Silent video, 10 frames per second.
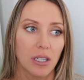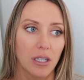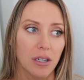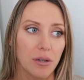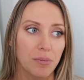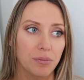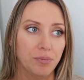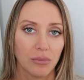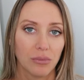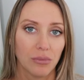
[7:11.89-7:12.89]

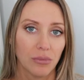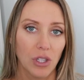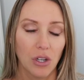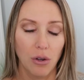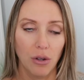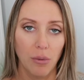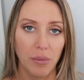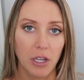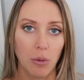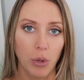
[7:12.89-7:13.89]
then I'll
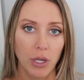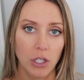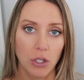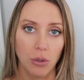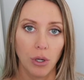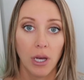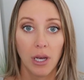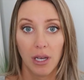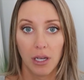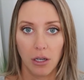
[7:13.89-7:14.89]
make it a point to
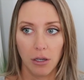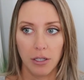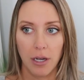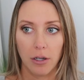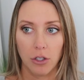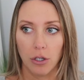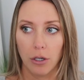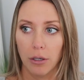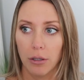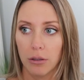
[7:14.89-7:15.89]
call the
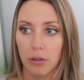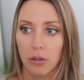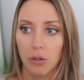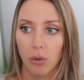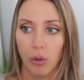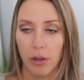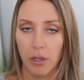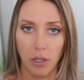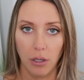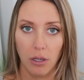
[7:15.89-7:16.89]
doctor or
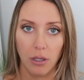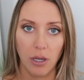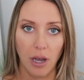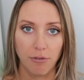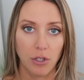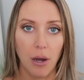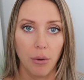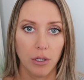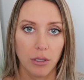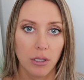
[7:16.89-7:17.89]
the after
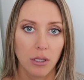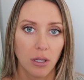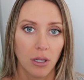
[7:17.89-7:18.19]
hours